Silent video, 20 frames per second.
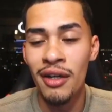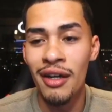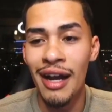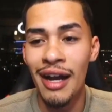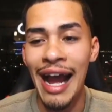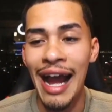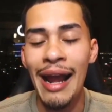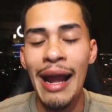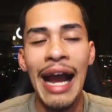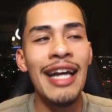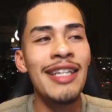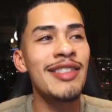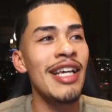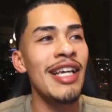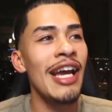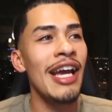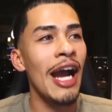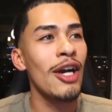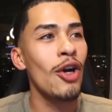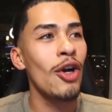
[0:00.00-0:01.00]

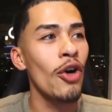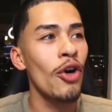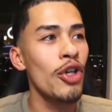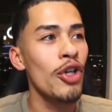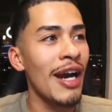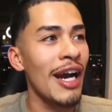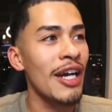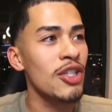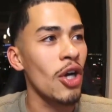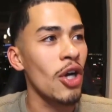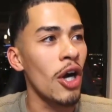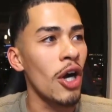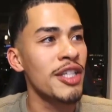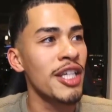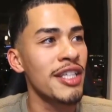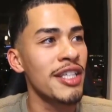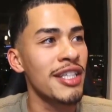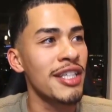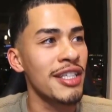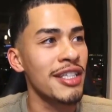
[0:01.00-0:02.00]
I call you guys
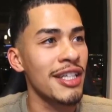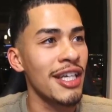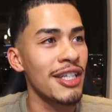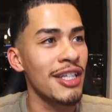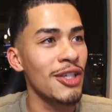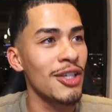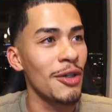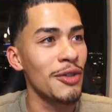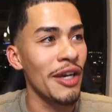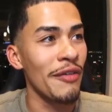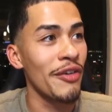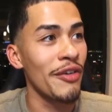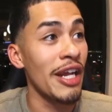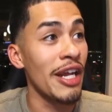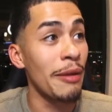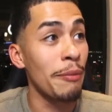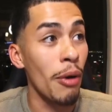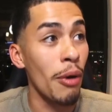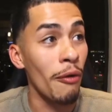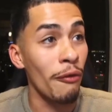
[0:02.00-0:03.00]
autistic schizos every
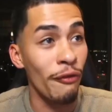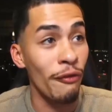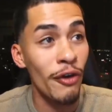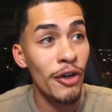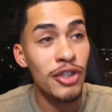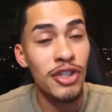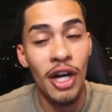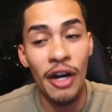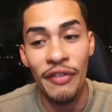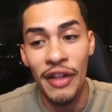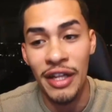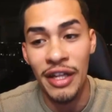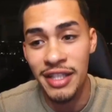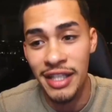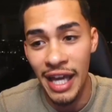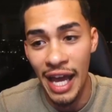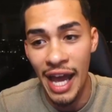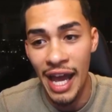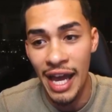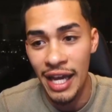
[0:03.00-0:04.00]
day. Bro, first off, that's
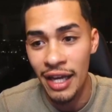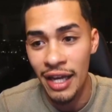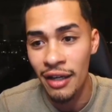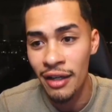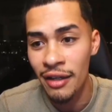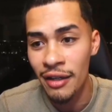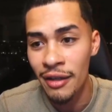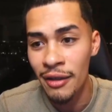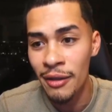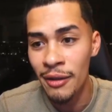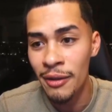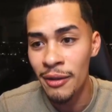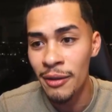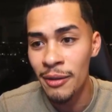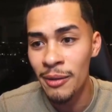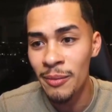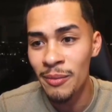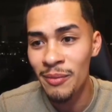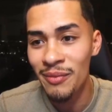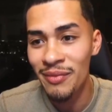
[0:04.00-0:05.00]
gay.
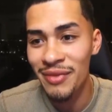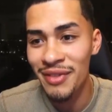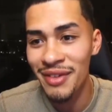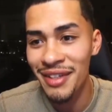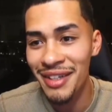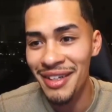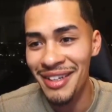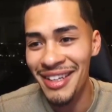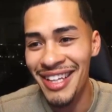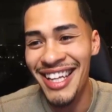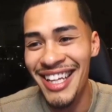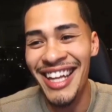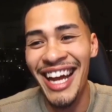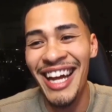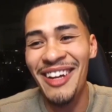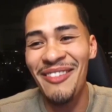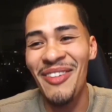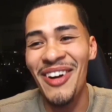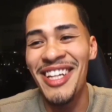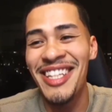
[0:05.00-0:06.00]

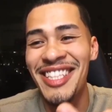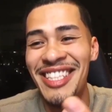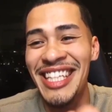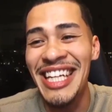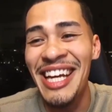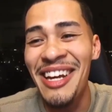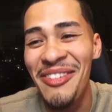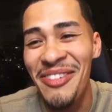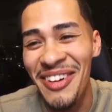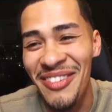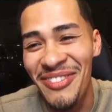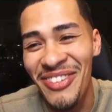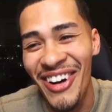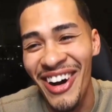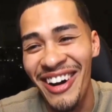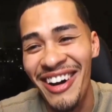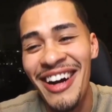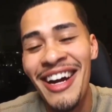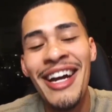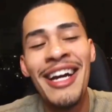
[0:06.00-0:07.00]
Like, but Steven,
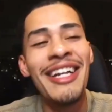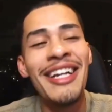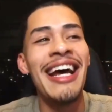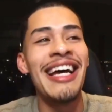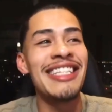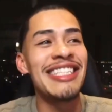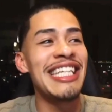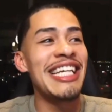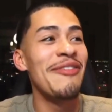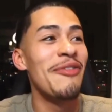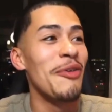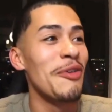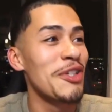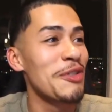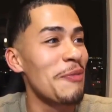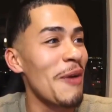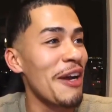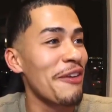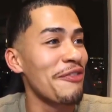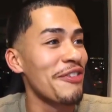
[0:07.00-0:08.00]
bro. Now, Steven,
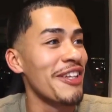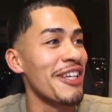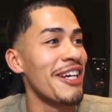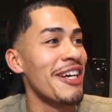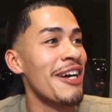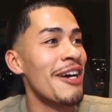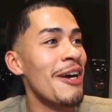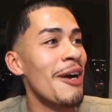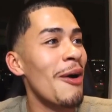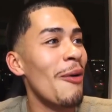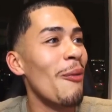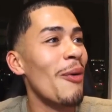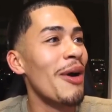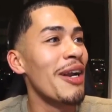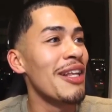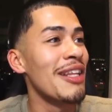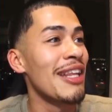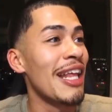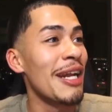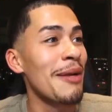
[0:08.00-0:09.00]
respectfully,
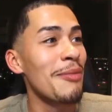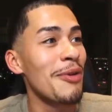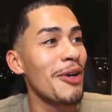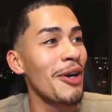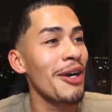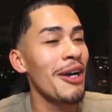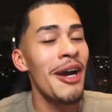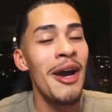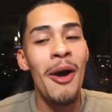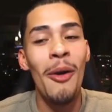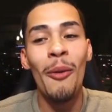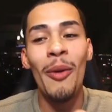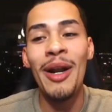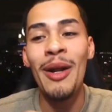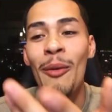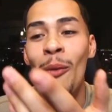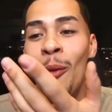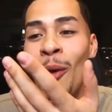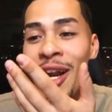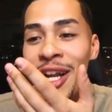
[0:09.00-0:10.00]
let him cook.
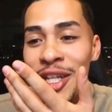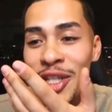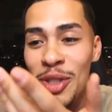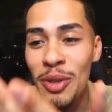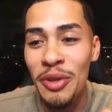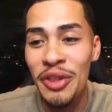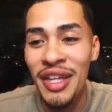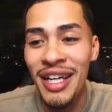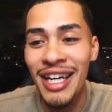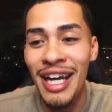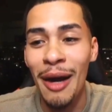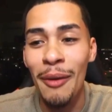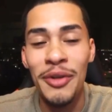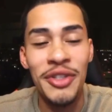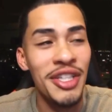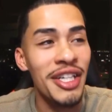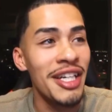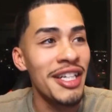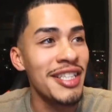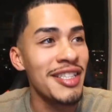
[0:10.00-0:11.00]
What did you think I was
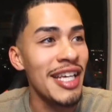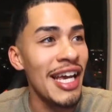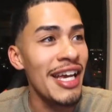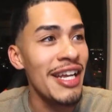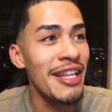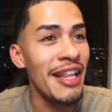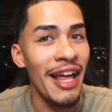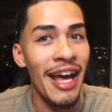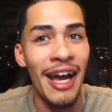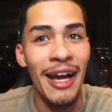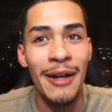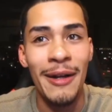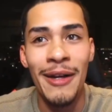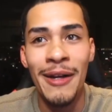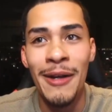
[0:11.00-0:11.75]
going to say to that?